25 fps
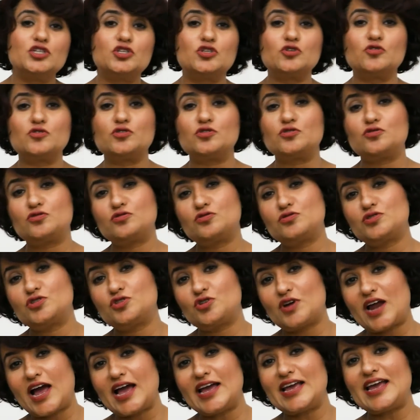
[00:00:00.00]
to
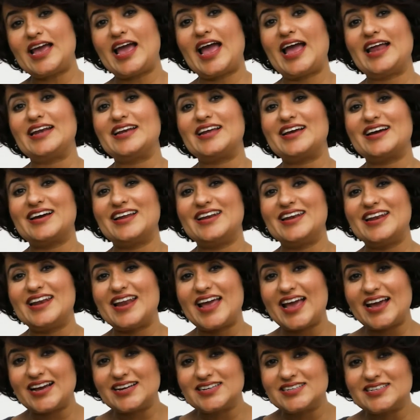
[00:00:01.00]
try and
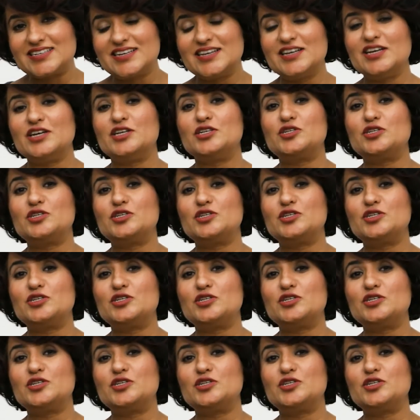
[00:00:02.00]
connect